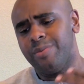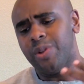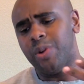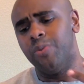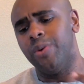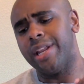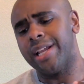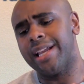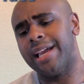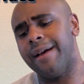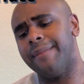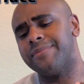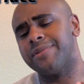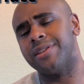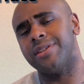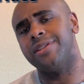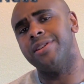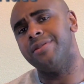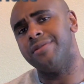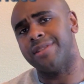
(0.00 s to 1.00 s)
When it comes
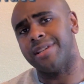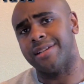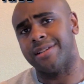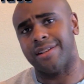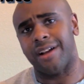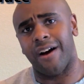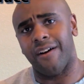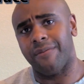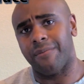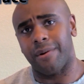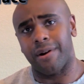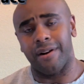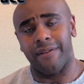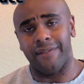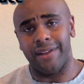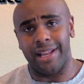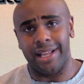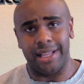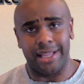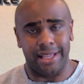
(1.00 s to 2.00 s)
to using software of
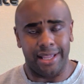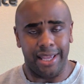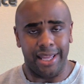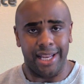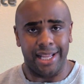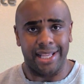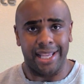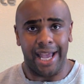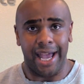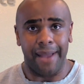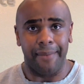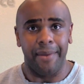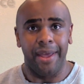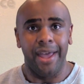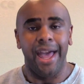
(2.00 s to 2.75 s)
any type,